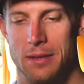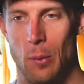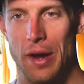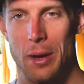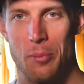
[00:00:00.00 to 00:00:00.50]

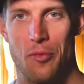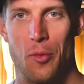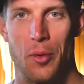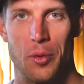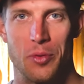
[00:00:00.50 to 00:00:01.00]
wake up
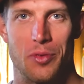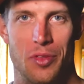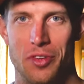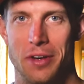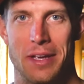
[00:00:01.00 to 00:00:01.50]
before
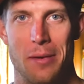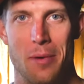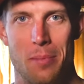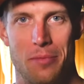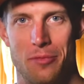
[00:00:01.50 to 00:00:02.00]
the sun came
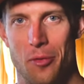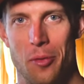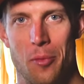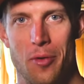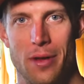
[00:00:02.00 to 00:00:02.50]
up, 4
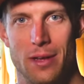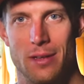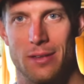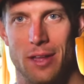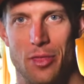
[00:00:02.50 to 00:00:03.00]

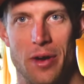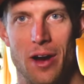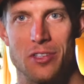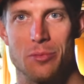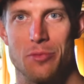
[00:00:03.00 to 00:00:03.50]
a.m, get 3
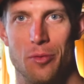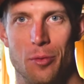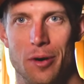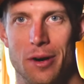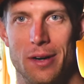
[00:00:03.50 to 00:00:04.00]
hours in
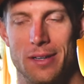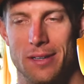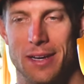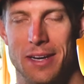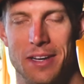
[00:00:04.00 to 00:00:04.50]
before
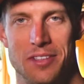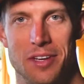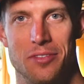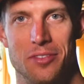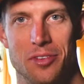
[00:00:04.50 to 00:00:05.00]
work, that kind of
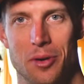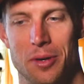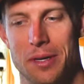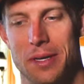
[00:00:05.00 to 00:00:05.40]
stuff. So